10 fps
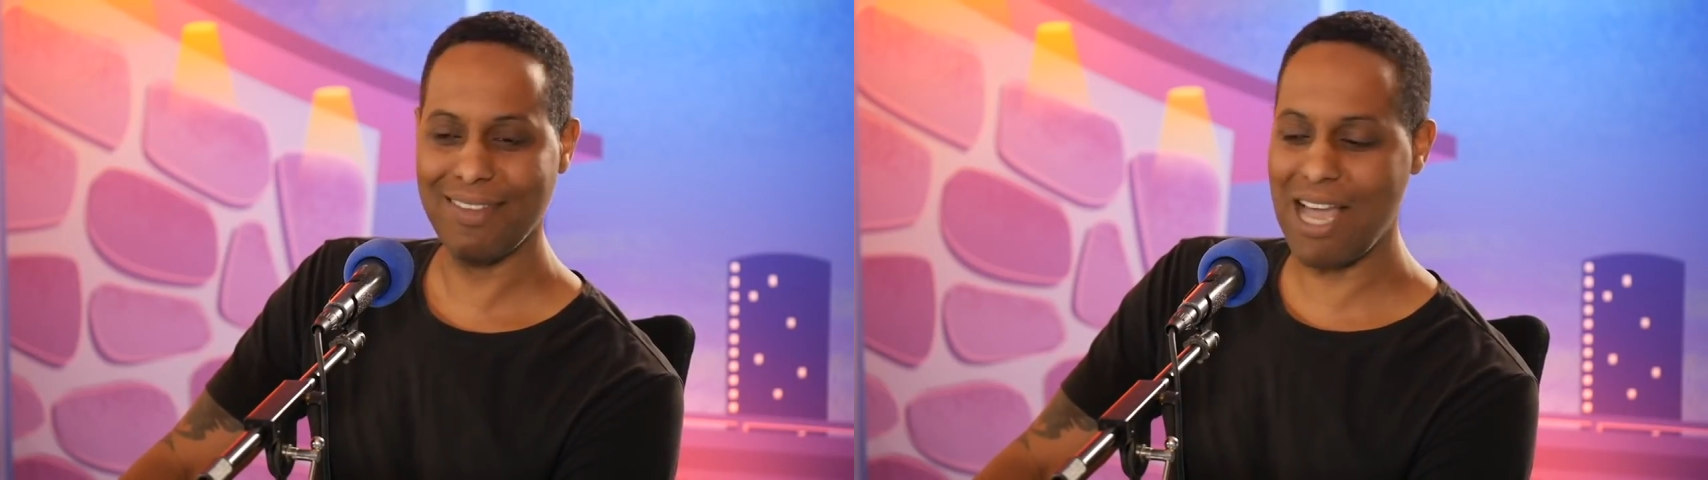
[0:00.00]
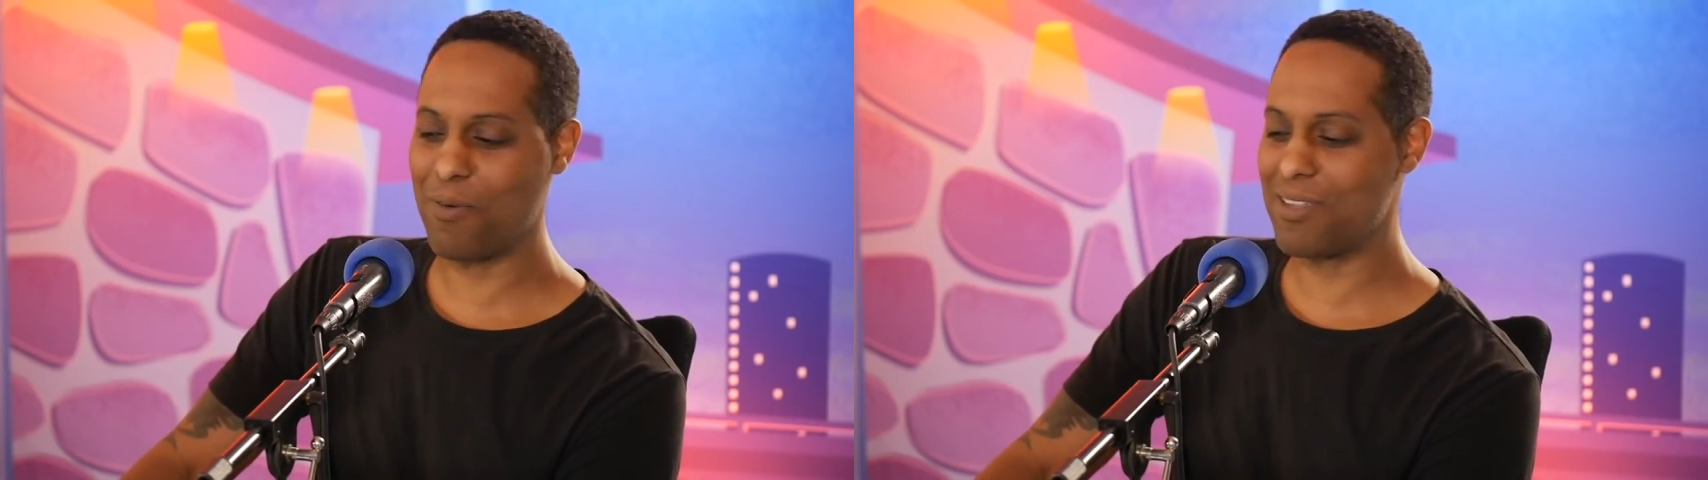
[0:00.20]

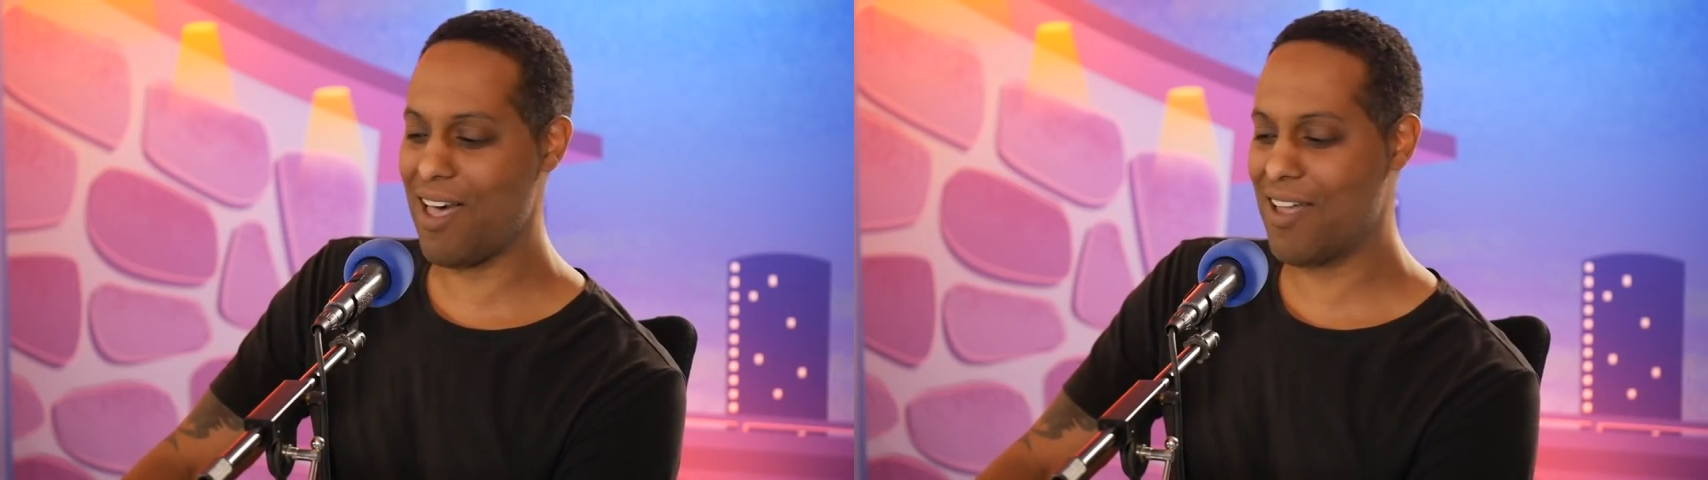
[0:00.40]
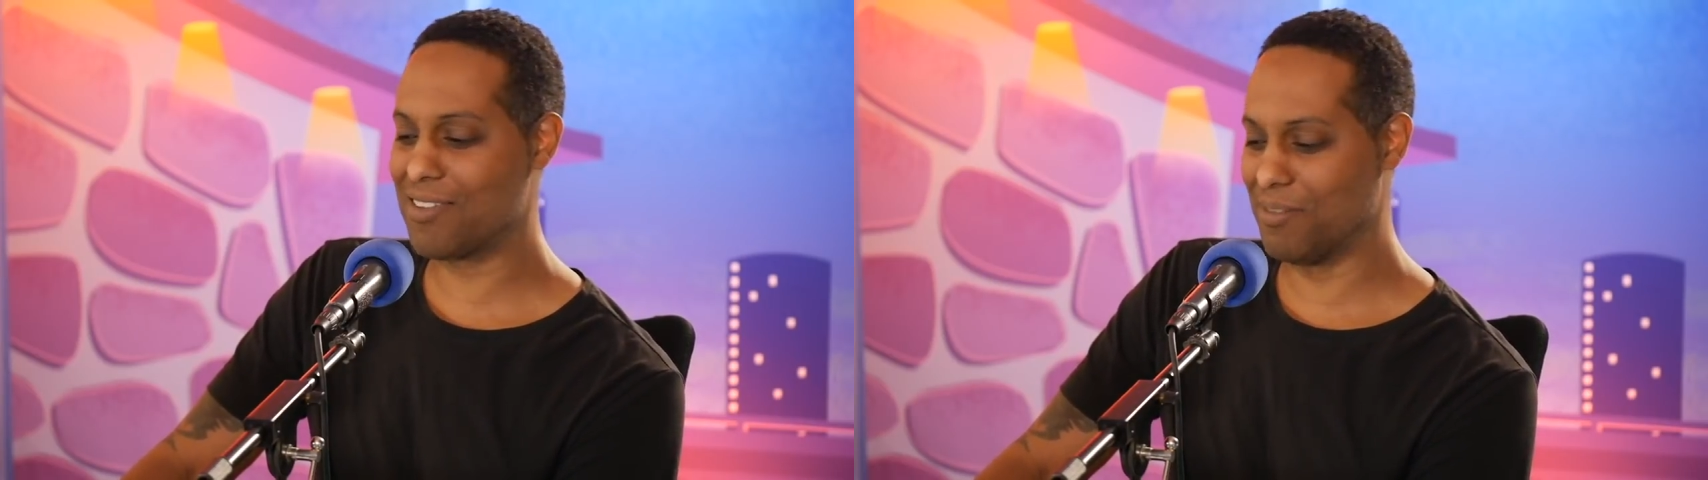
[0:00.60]
That was
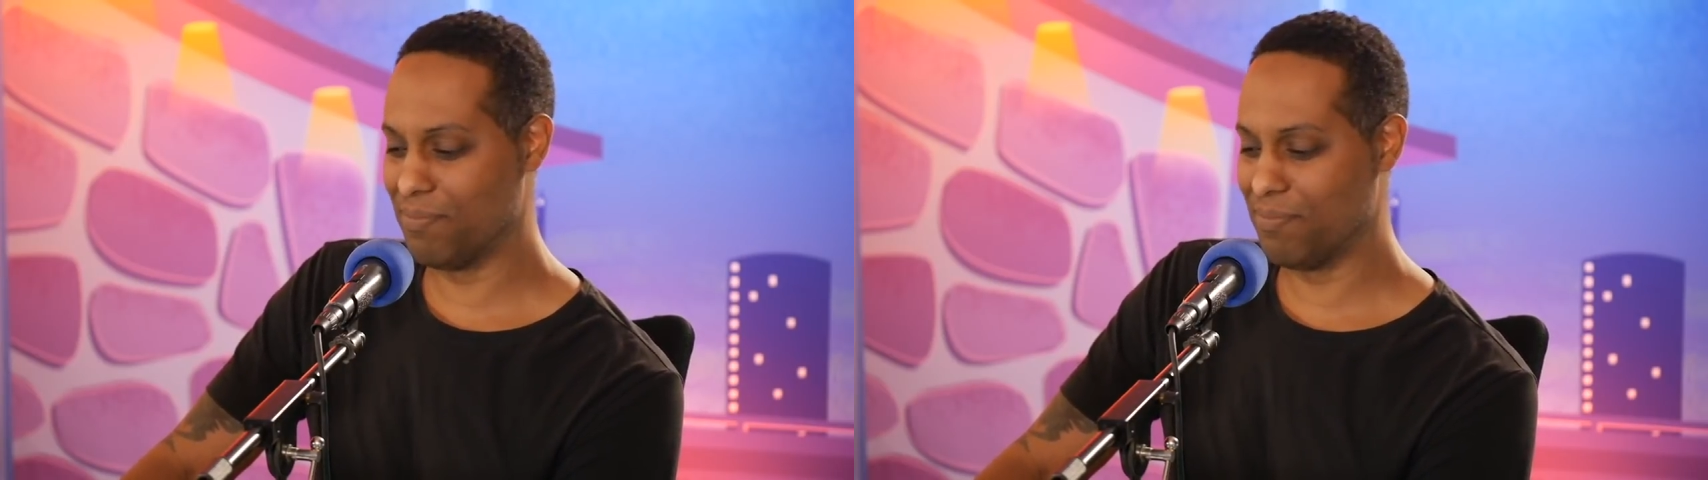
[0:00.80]
awesome.